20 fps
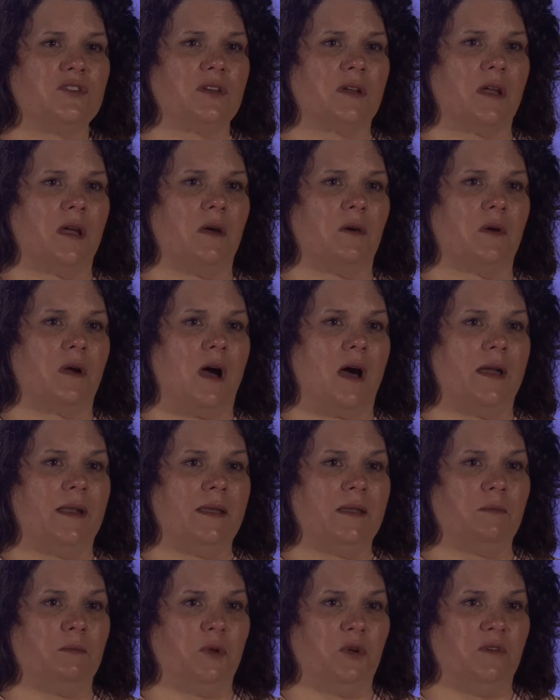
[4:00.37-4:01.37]
ago, God
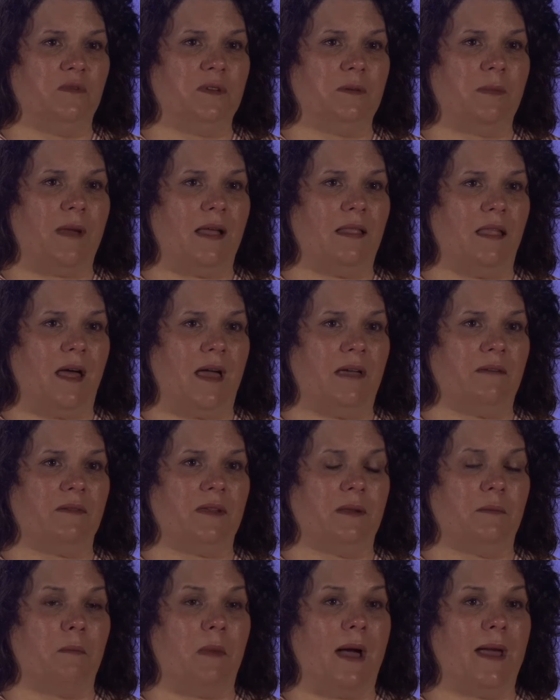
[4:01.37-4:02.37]
had moved in my life
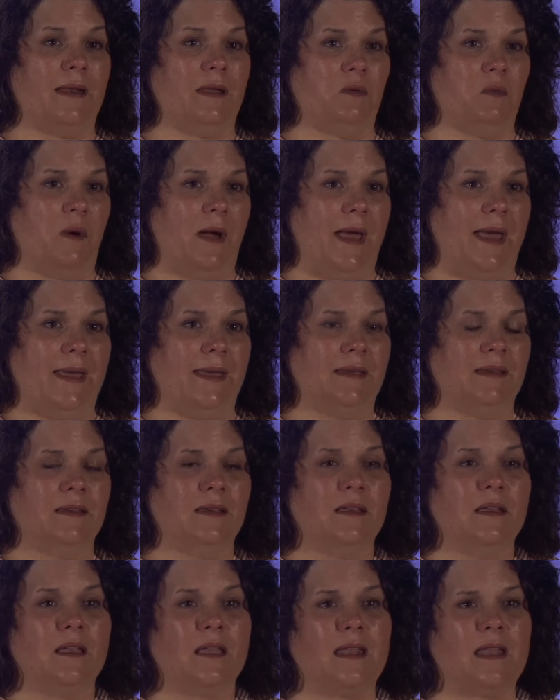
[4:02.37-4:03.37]
in a mighty way,
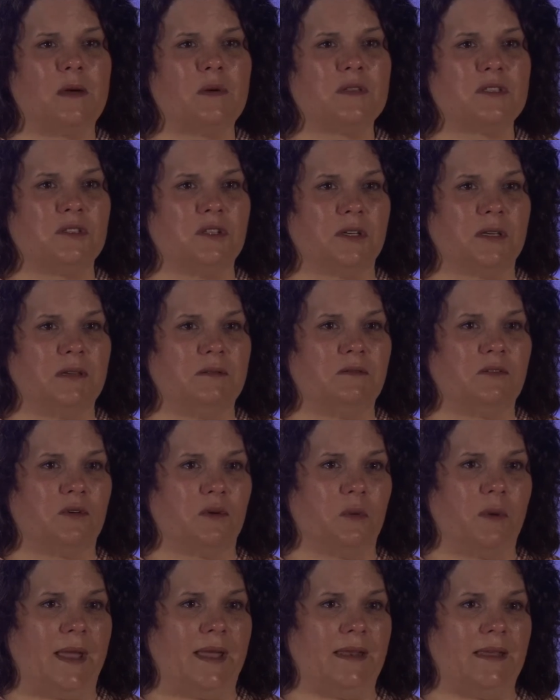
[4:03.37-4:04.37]
and I was looking for
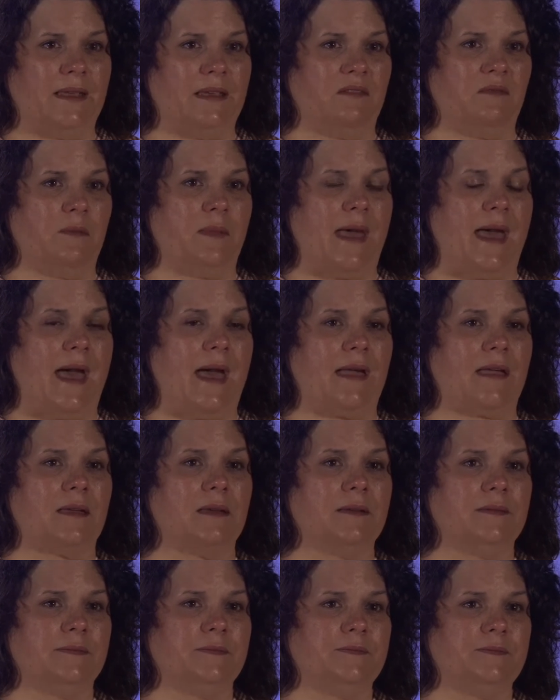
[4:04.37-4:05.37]
a way to give back.
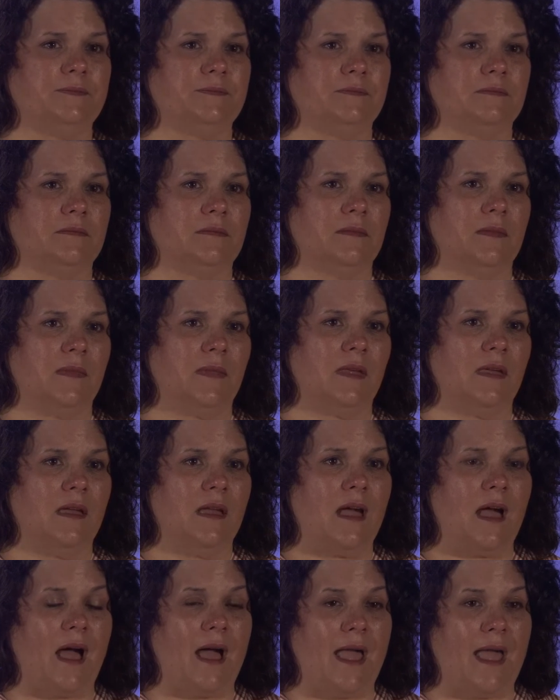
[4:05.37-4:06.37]

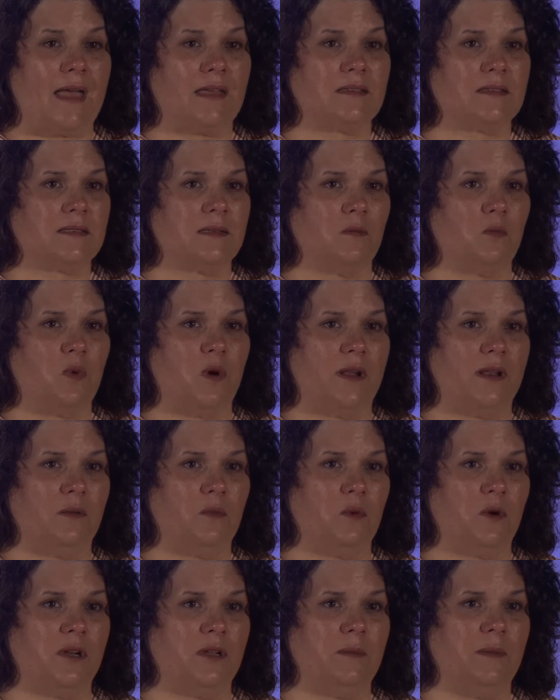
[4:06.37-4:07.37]
I asked Him what He
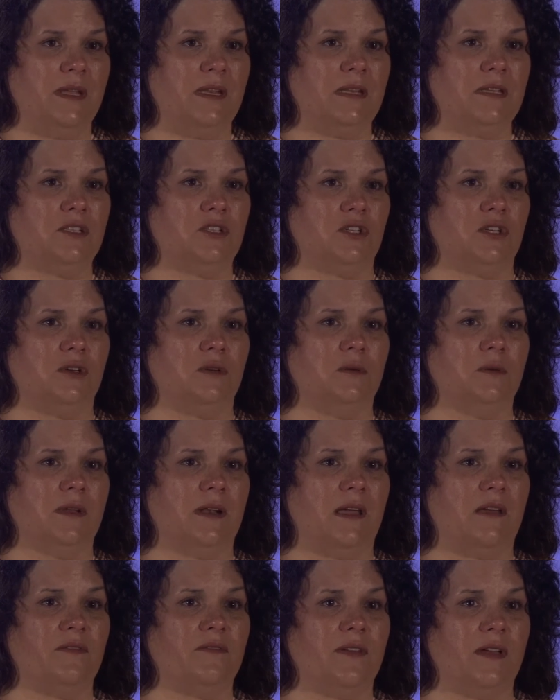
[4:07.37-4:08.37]
wanted me to do, and
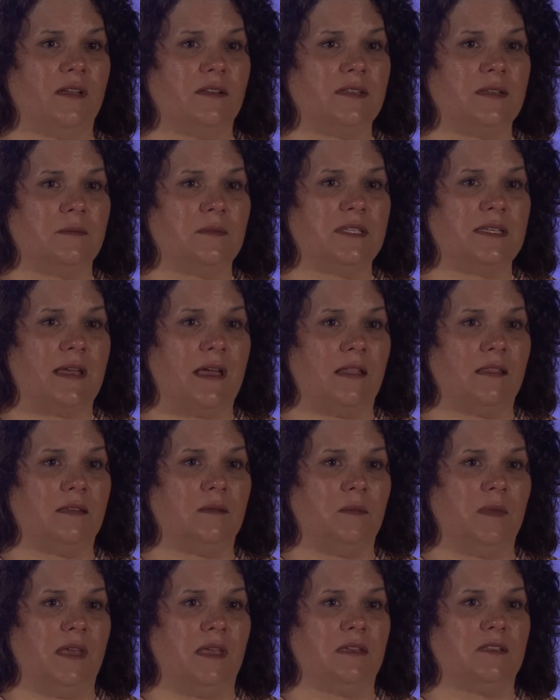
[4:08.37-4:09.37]
I felt Him telling
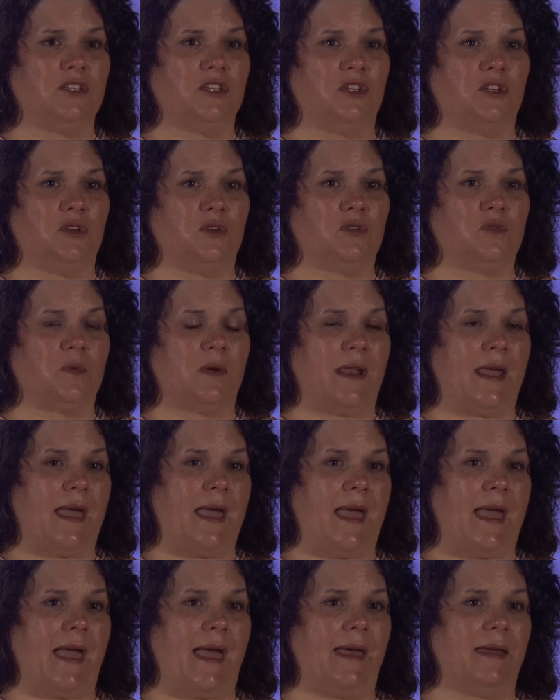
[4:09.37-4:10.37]
me to use what I
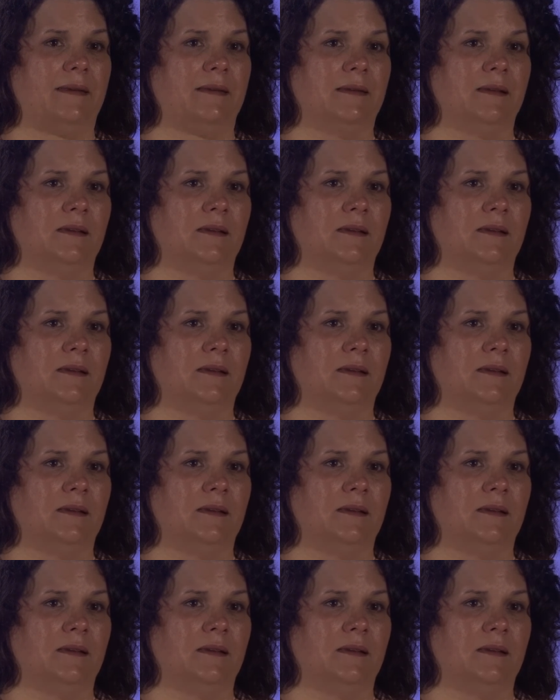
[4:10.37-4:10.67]
had.